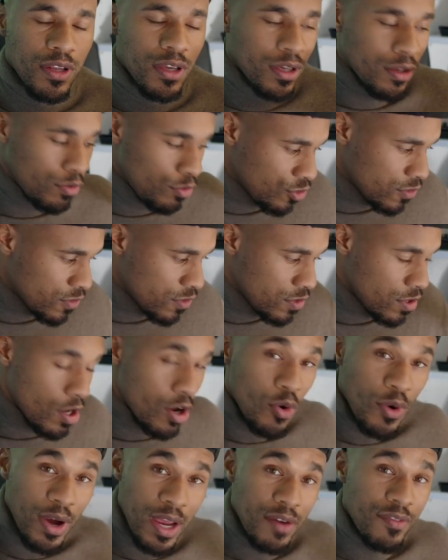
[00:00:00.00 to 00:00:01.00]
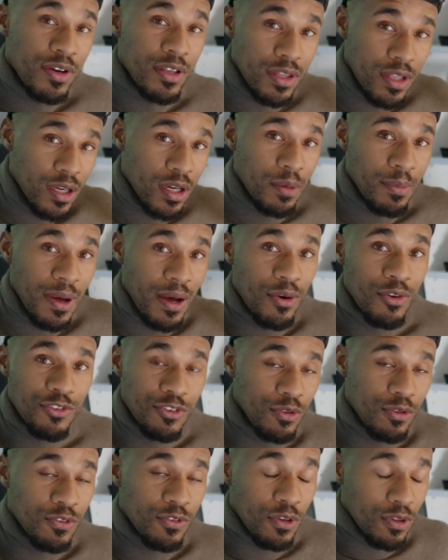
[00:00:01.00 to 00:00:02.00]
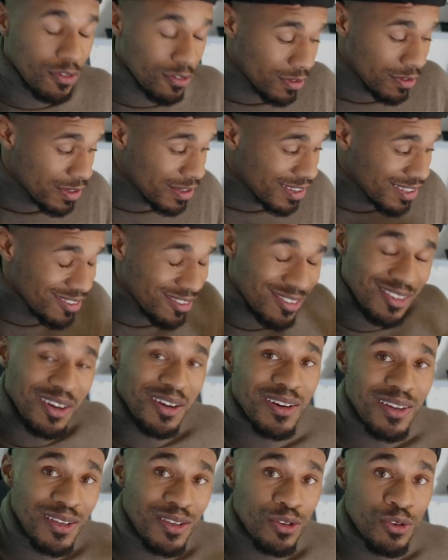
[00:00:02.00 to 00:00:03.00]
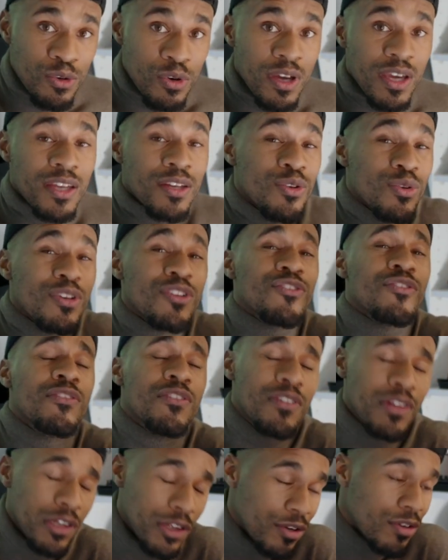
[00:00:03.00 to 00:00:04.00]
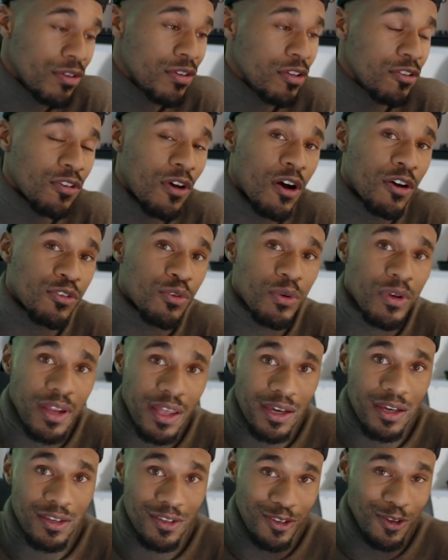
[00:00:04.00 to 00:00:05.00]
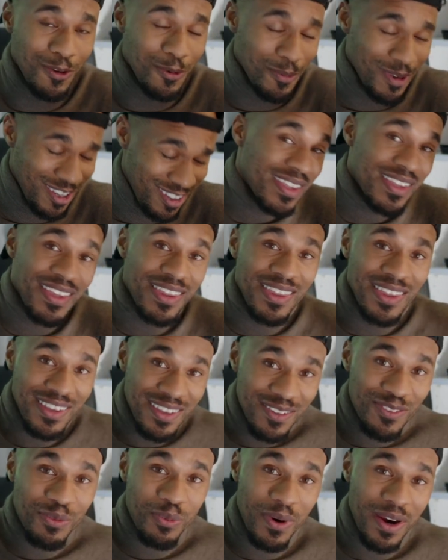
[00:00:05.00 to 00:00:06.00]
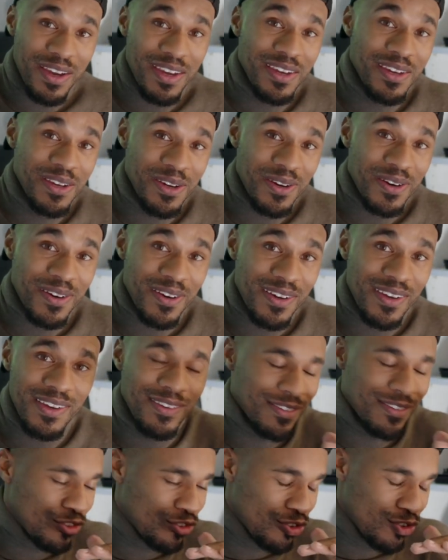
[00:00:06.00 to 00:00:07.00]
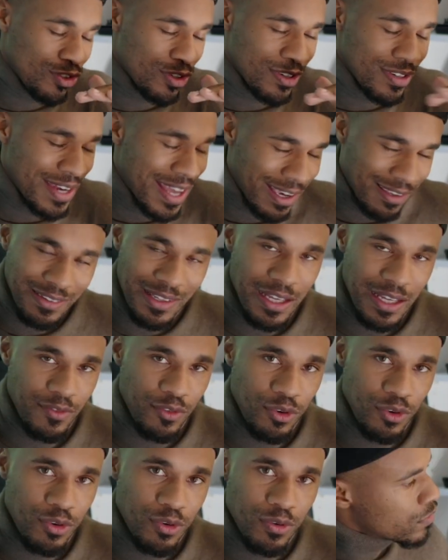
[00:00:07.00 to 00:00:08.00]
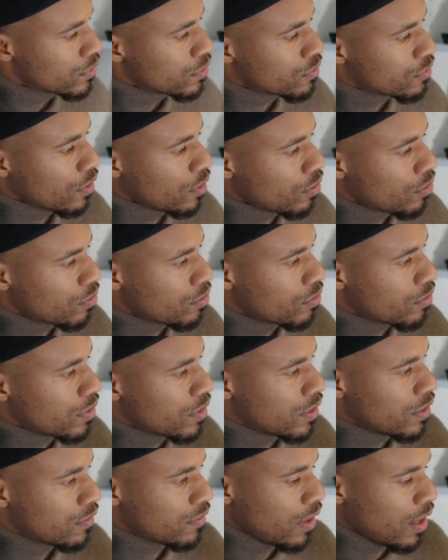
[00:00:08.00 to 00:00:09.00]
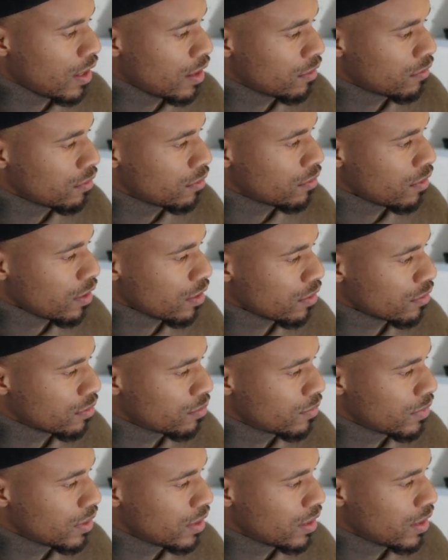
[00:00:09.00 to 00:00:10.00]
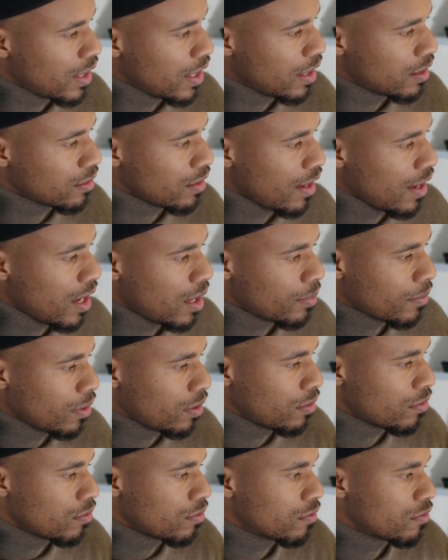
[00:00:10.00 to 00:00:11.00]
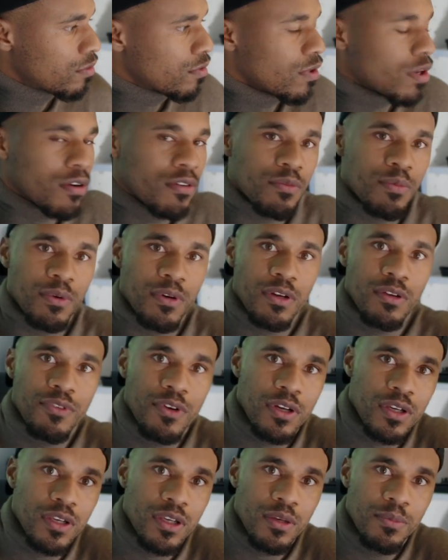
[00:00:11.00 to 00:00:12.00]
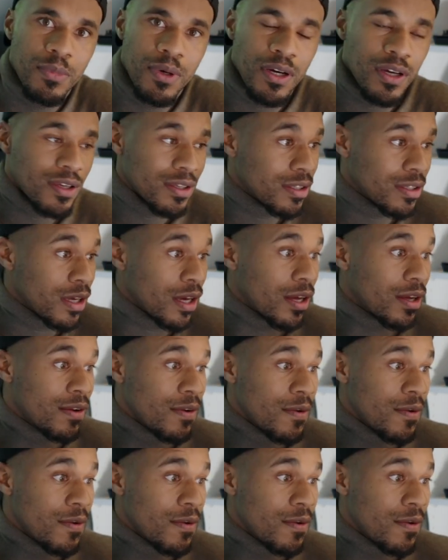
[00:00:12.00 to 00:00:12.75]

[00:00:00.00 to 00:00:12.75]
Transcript: it'll just know everything about you. So this thing can study you and you can literally talk to it like a human. This right here is next level. So it's honestly talking to me, and I had the app closed, so that was pretty freaky. But yeah,